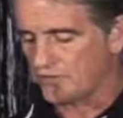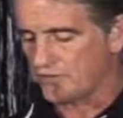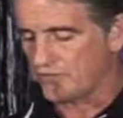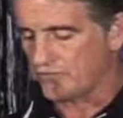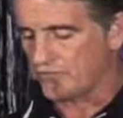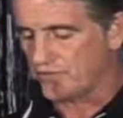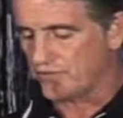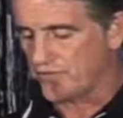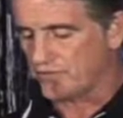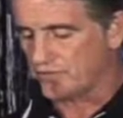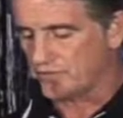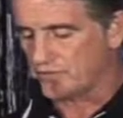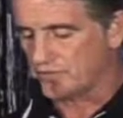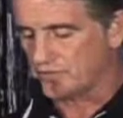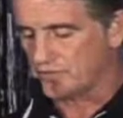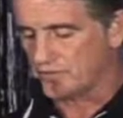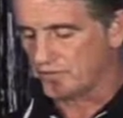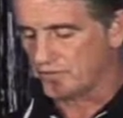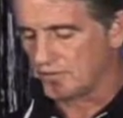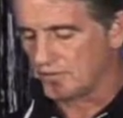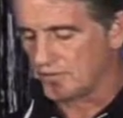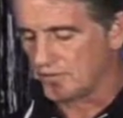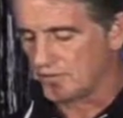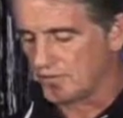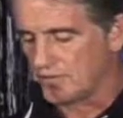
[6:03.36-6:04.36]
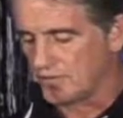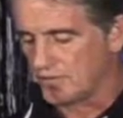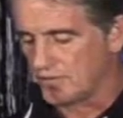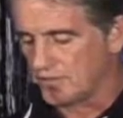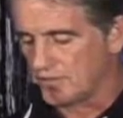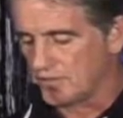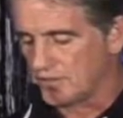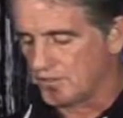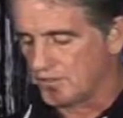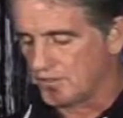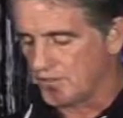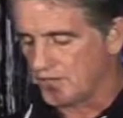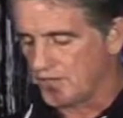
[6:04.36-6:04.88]
Retreat,
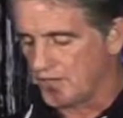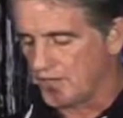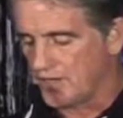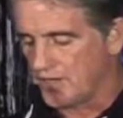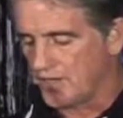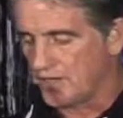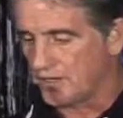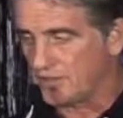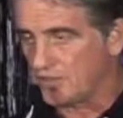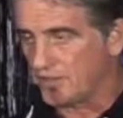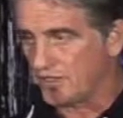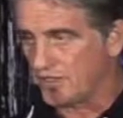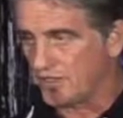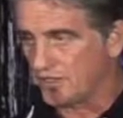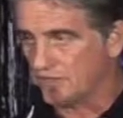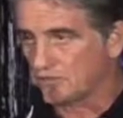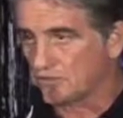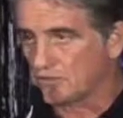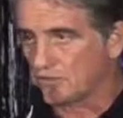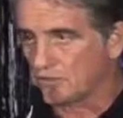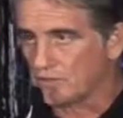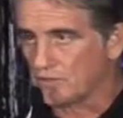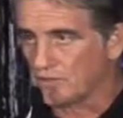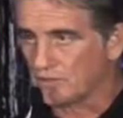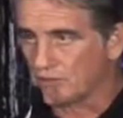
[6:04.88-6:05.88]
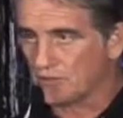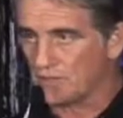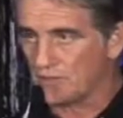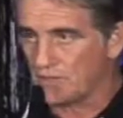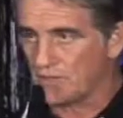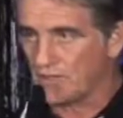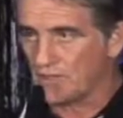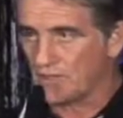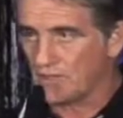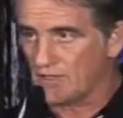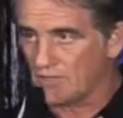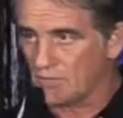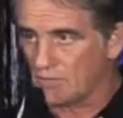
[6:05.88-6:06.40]
and he's going to
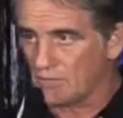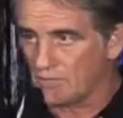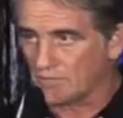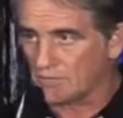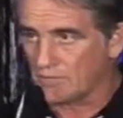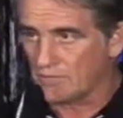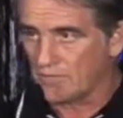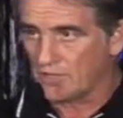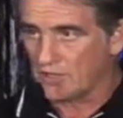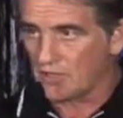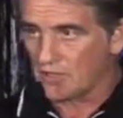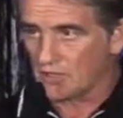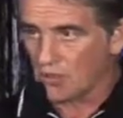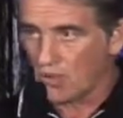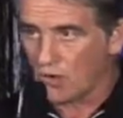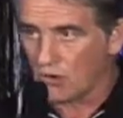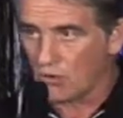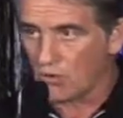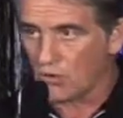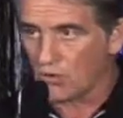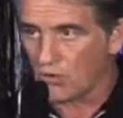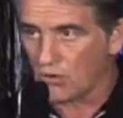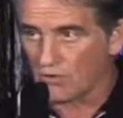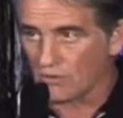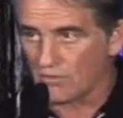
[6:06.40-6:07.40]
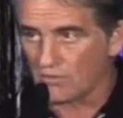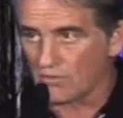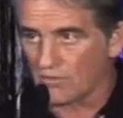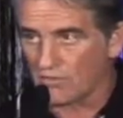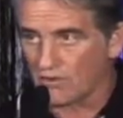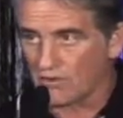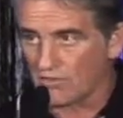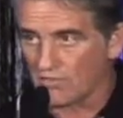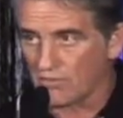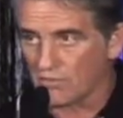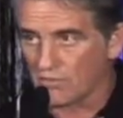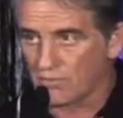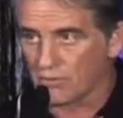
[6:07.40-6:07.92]
be with me a
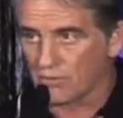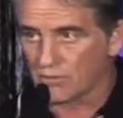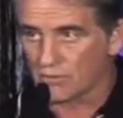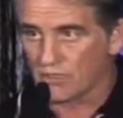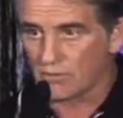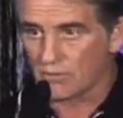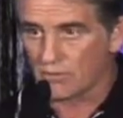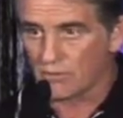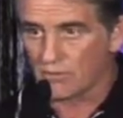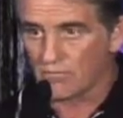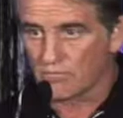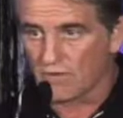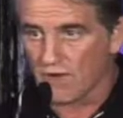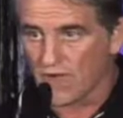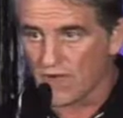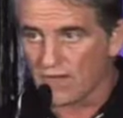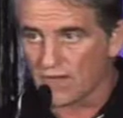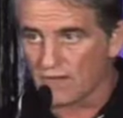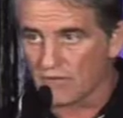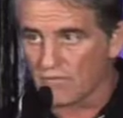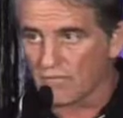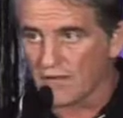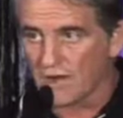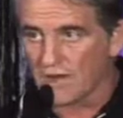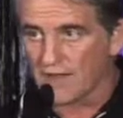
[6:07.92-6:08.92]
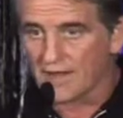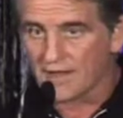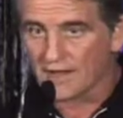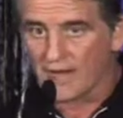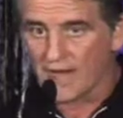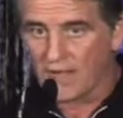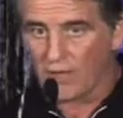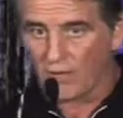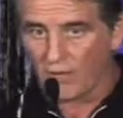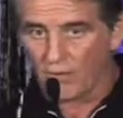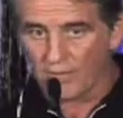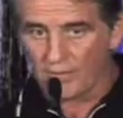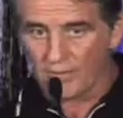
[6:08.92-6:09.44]
co-author of a book that we're writing right
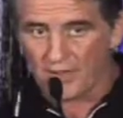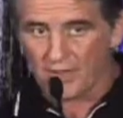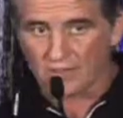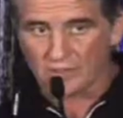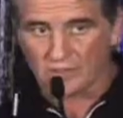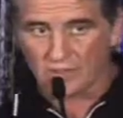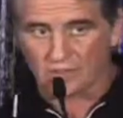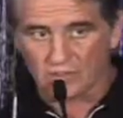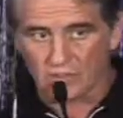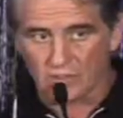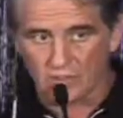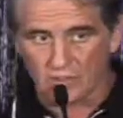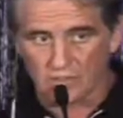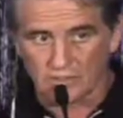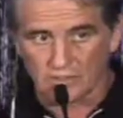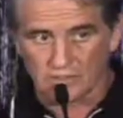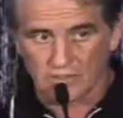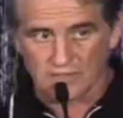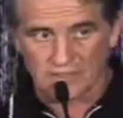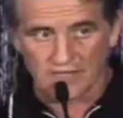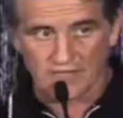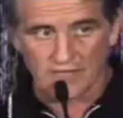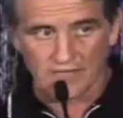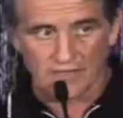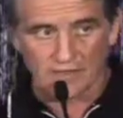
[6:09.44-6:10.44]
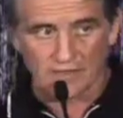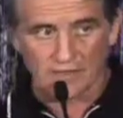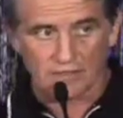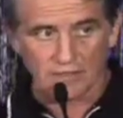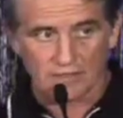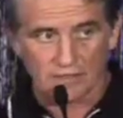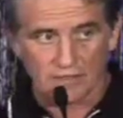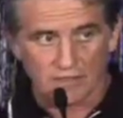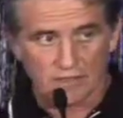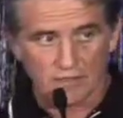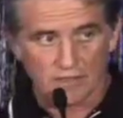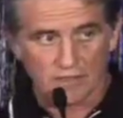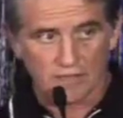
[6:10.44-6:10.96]
now about this whole exciting
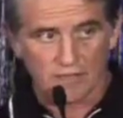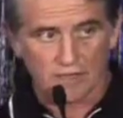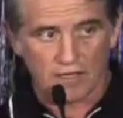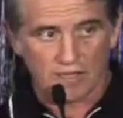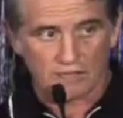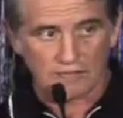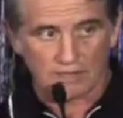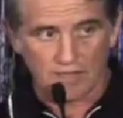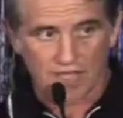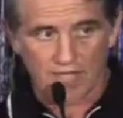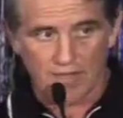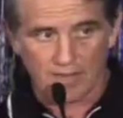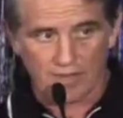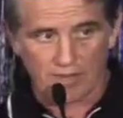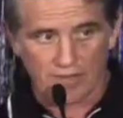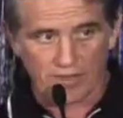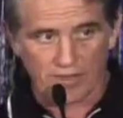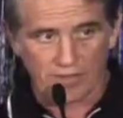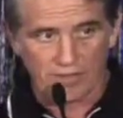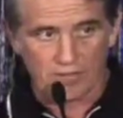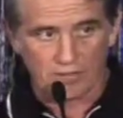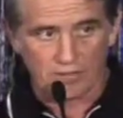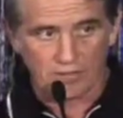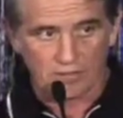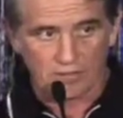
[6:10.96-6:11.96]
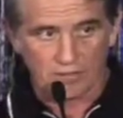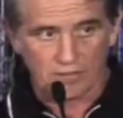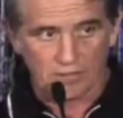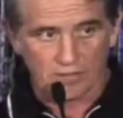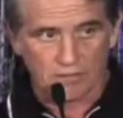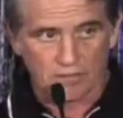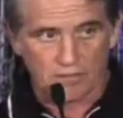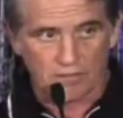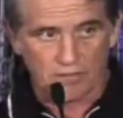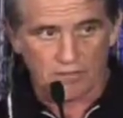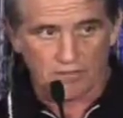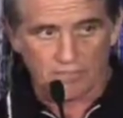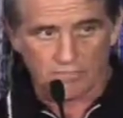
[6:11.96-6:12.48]
uh, topic.
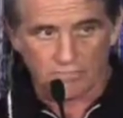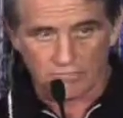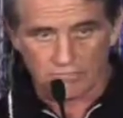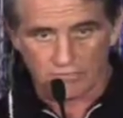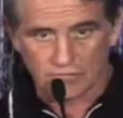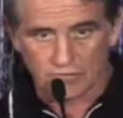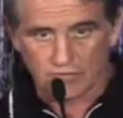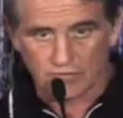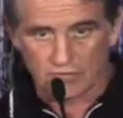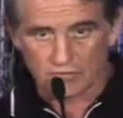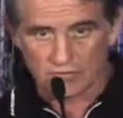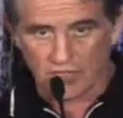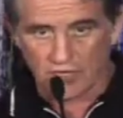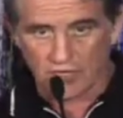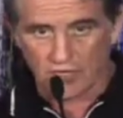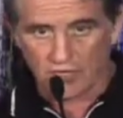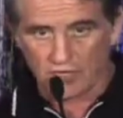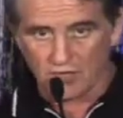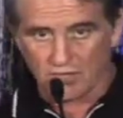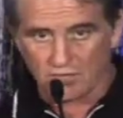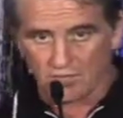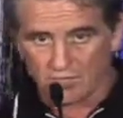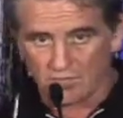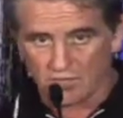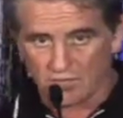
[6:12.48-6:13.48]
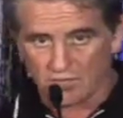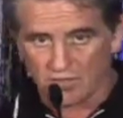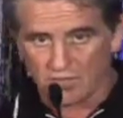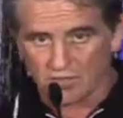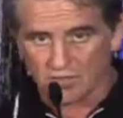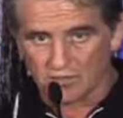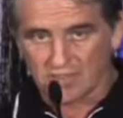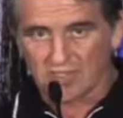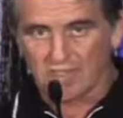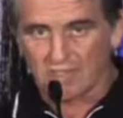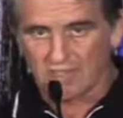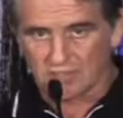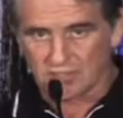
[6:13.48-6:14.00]
Of, uh, of
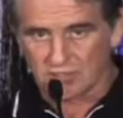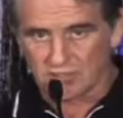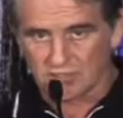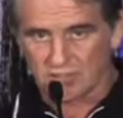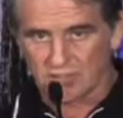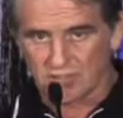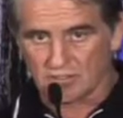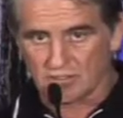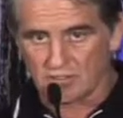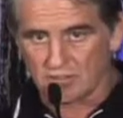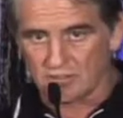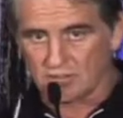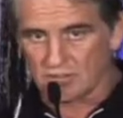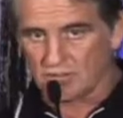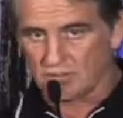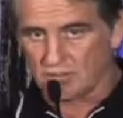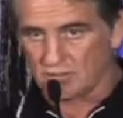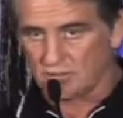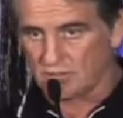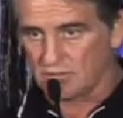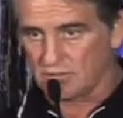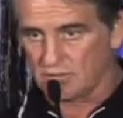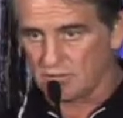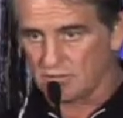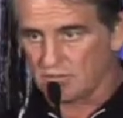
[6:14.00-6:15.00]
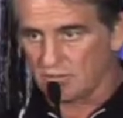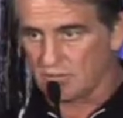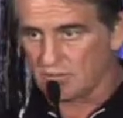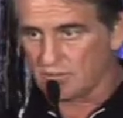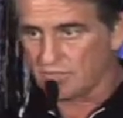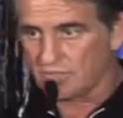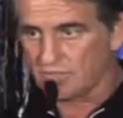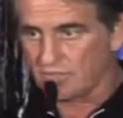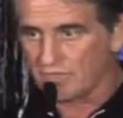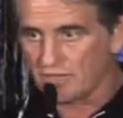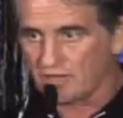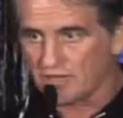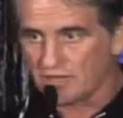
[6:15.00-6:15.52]
uh, leads, the you know
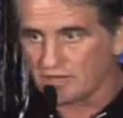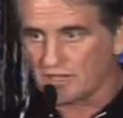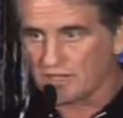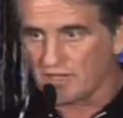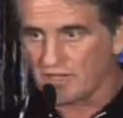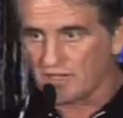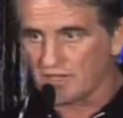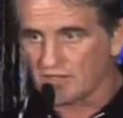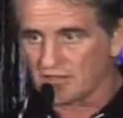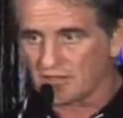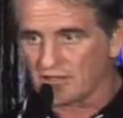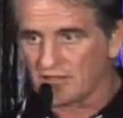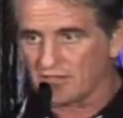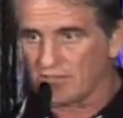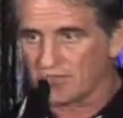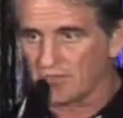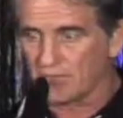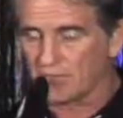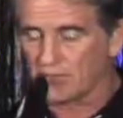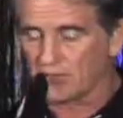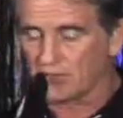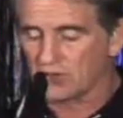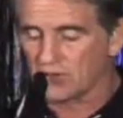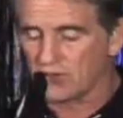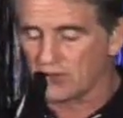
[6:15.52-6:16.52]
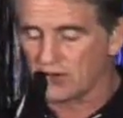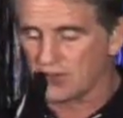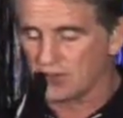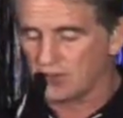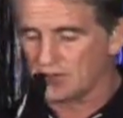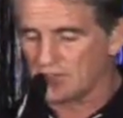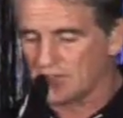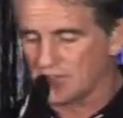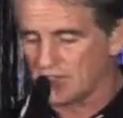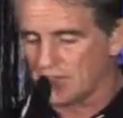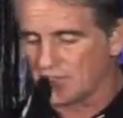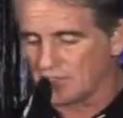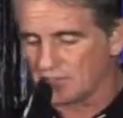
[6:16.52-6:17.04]
differentiating and developing
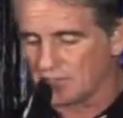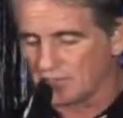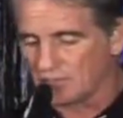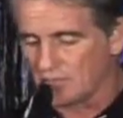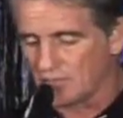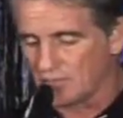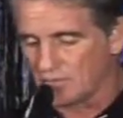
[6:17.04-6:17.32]
leads.